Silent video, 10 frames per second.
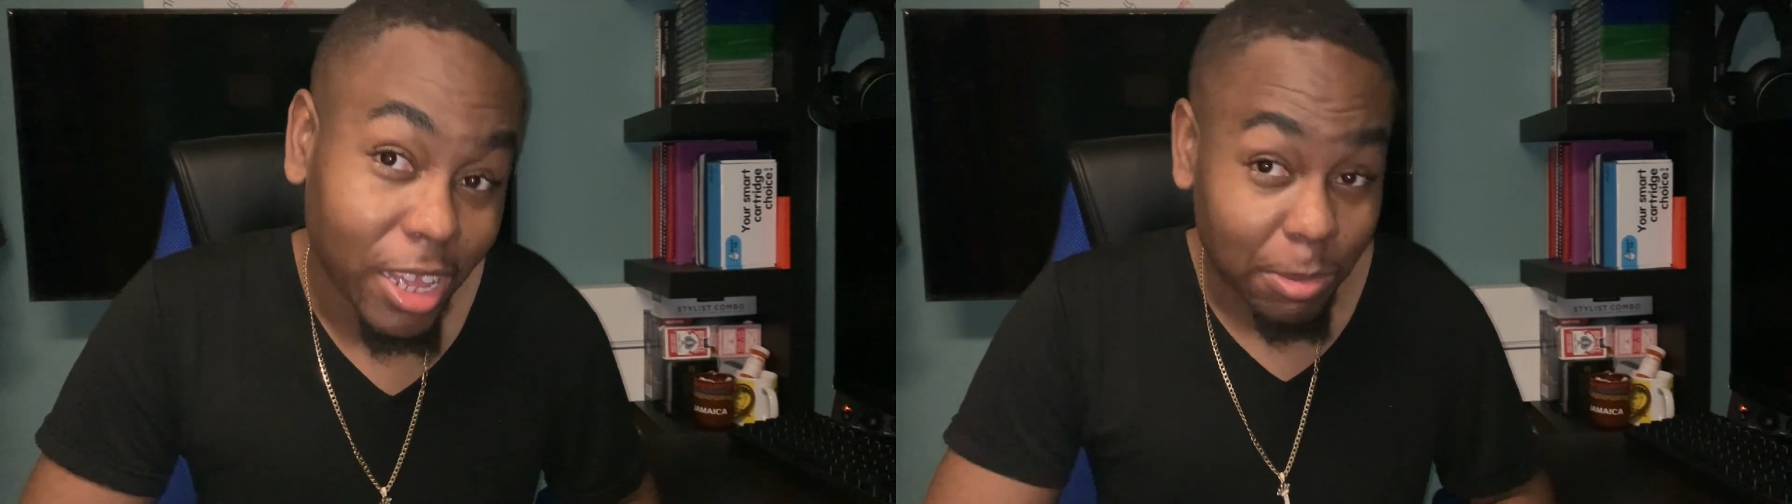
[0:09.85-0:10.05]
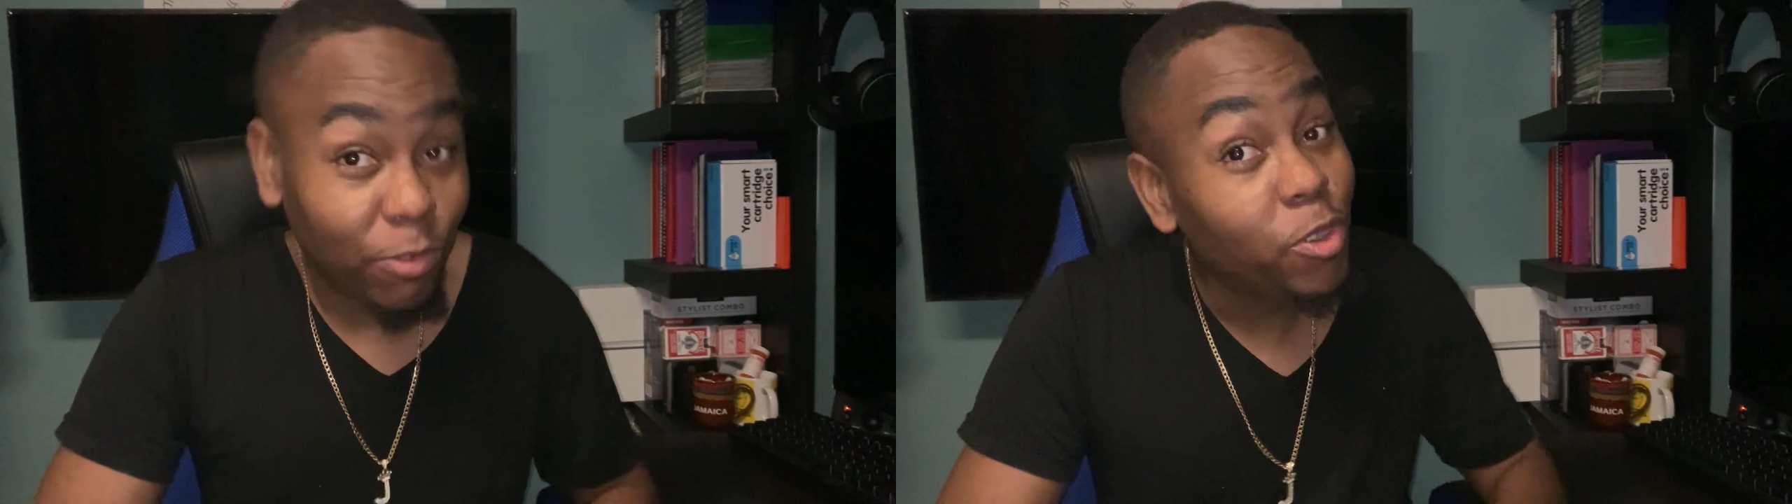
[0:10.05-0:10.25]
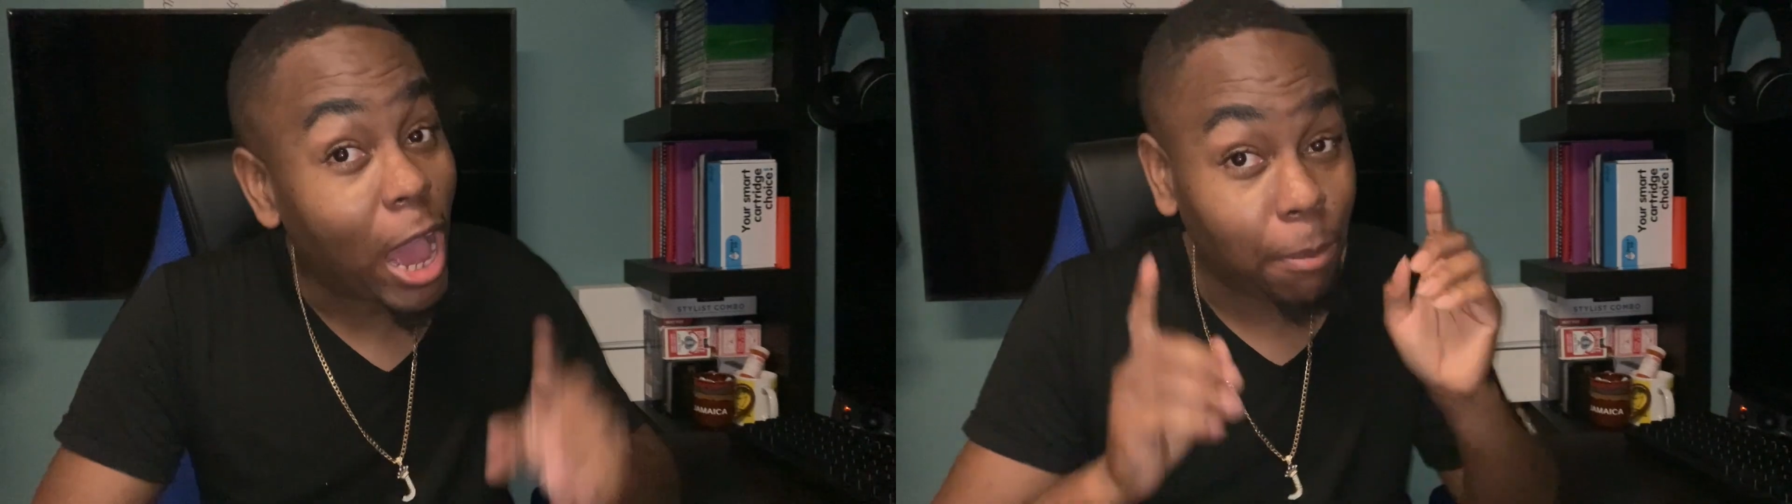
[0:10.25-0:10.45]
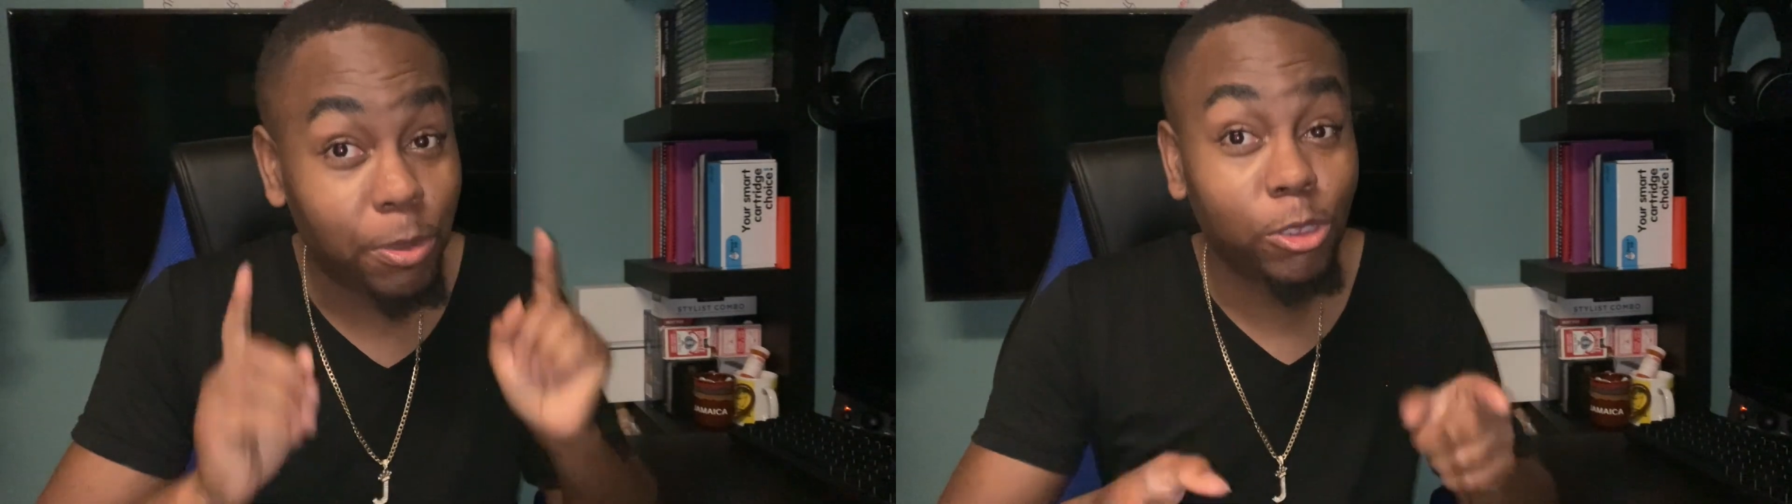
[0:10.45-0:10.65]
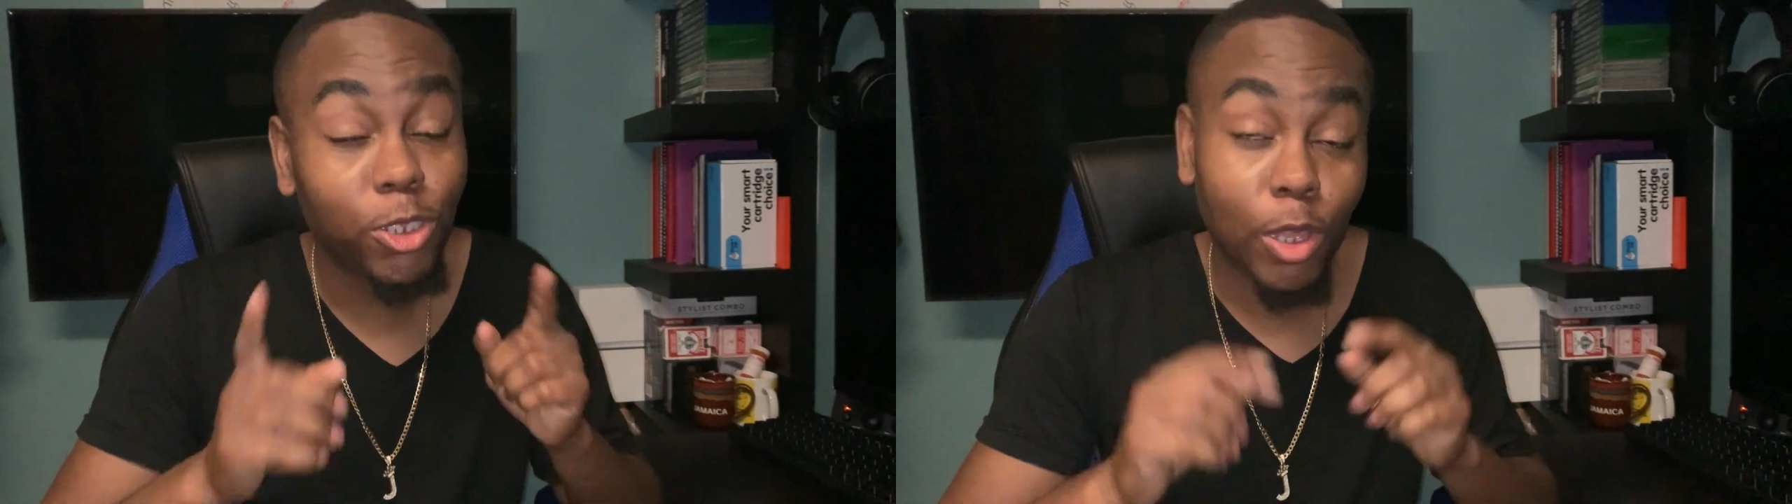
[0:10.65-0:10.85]
If you
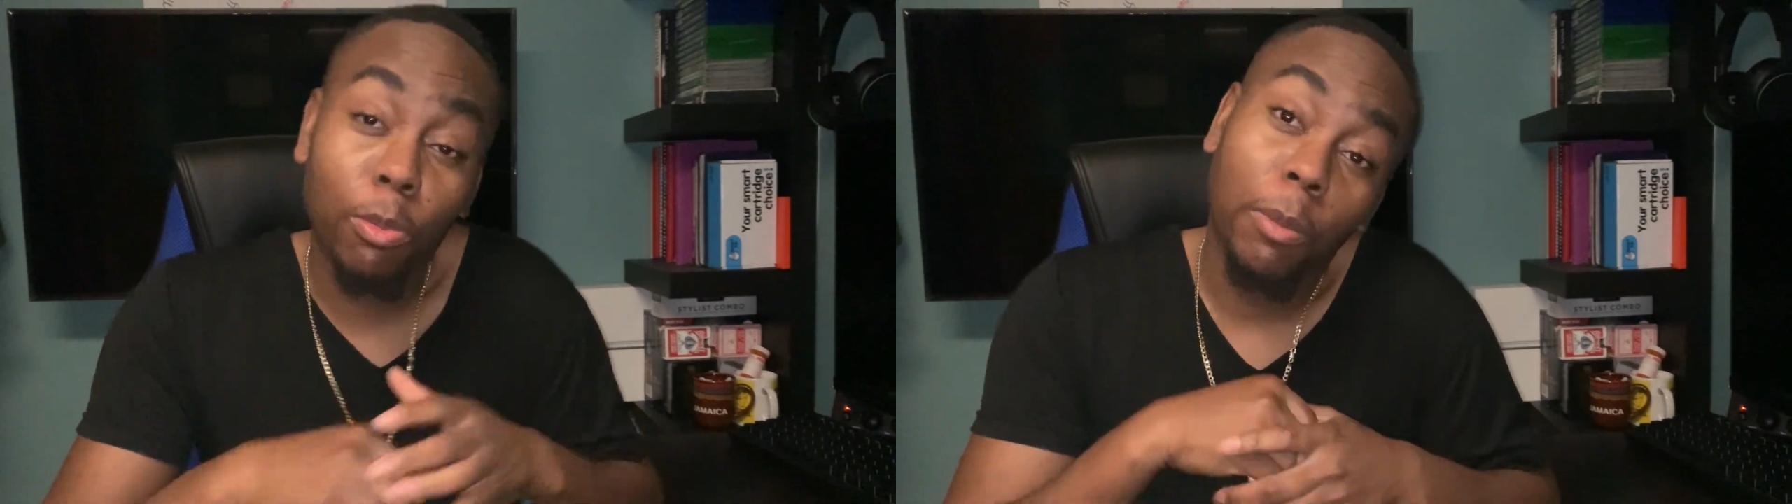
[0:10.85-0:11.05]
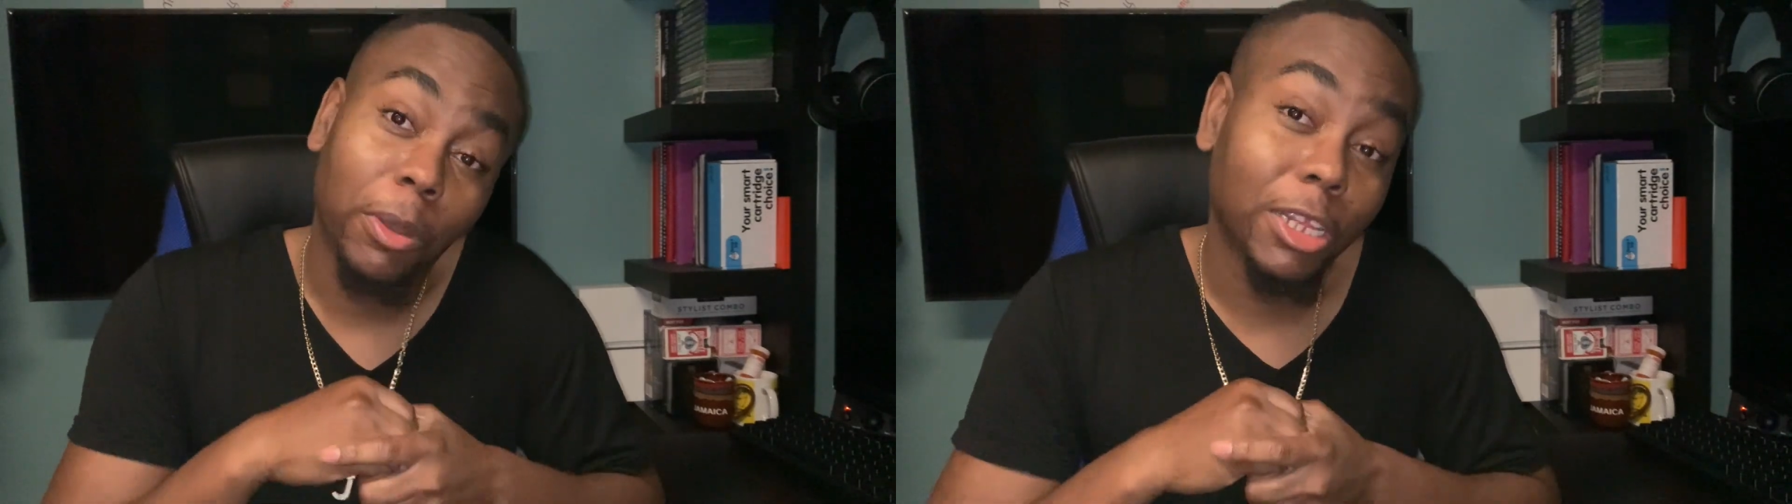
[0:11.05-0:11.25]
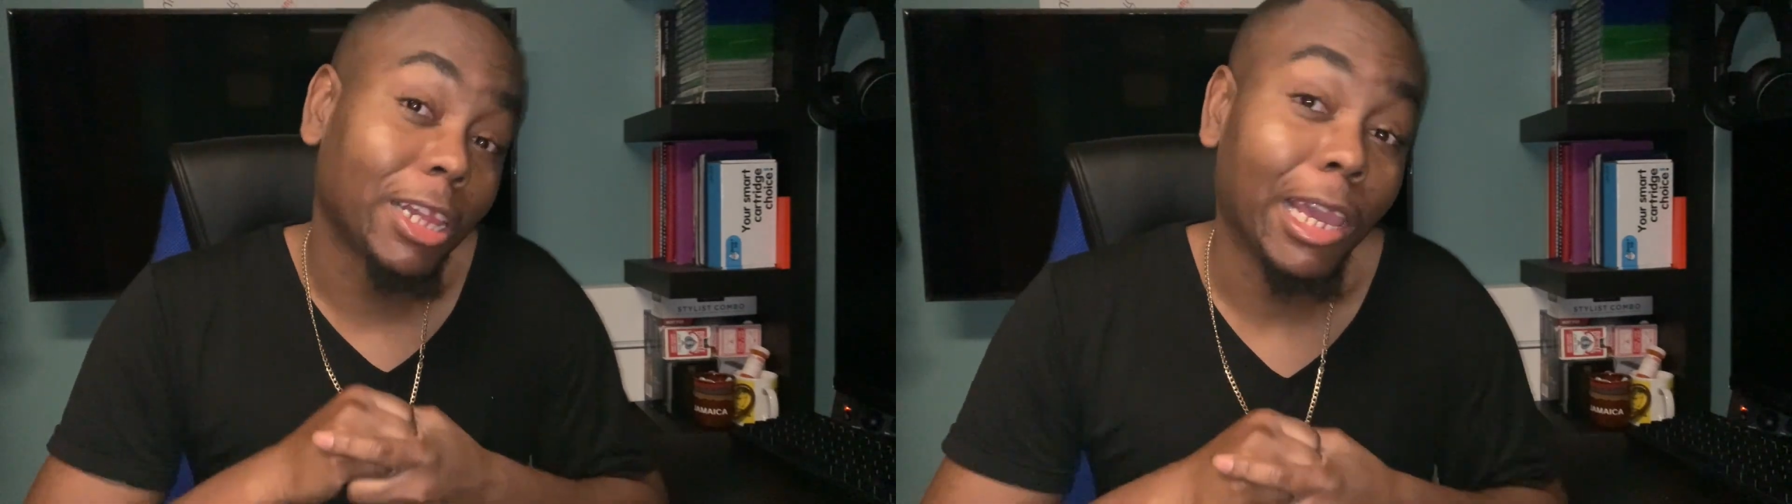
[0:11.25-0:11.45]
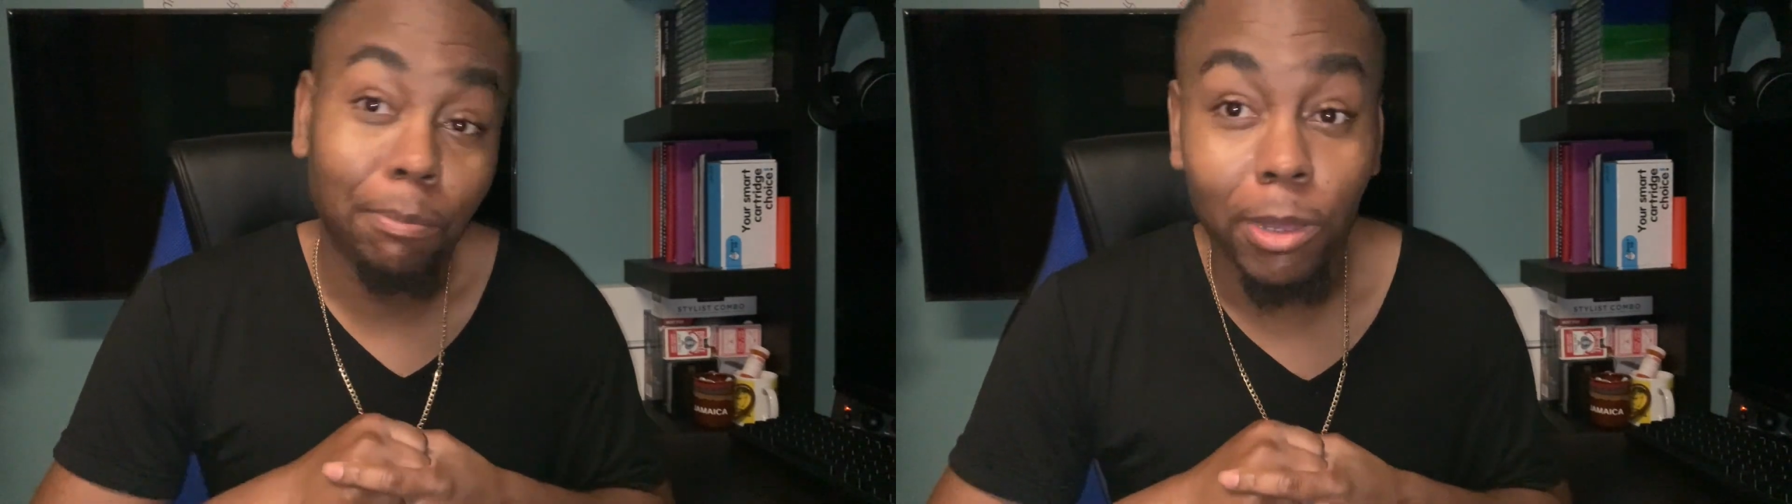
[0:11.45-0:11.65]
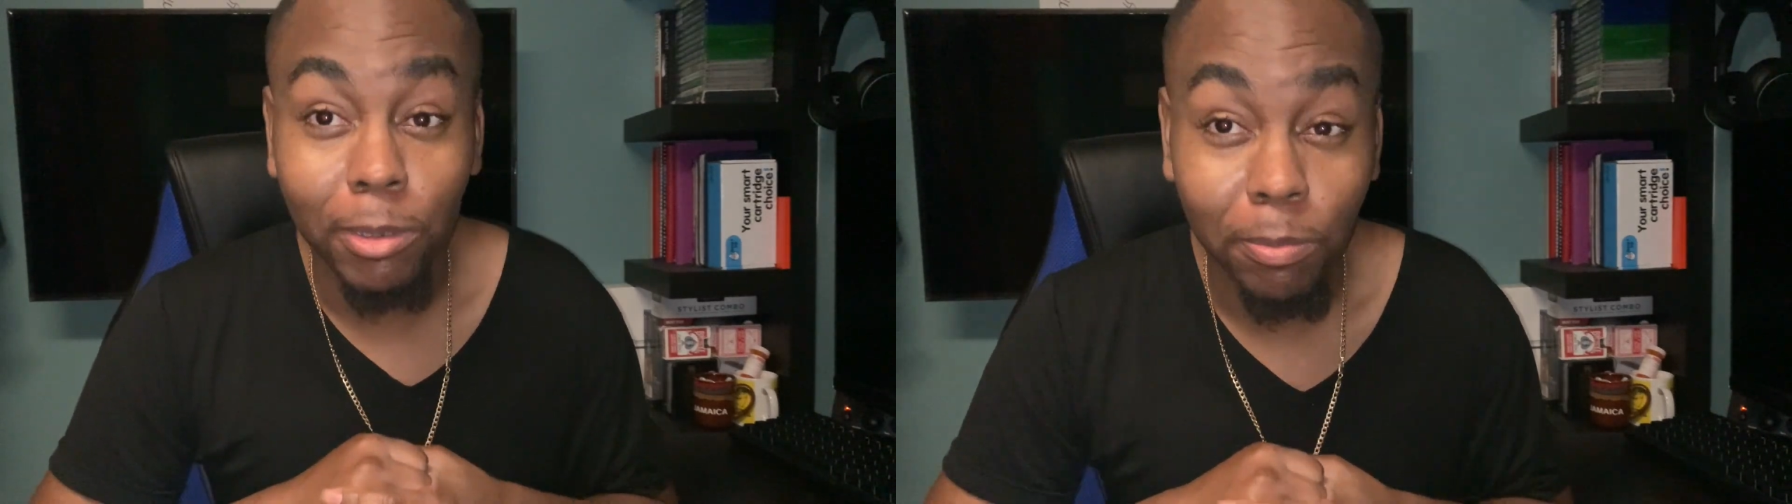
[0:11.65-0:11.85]
happen to stumble upon the like button,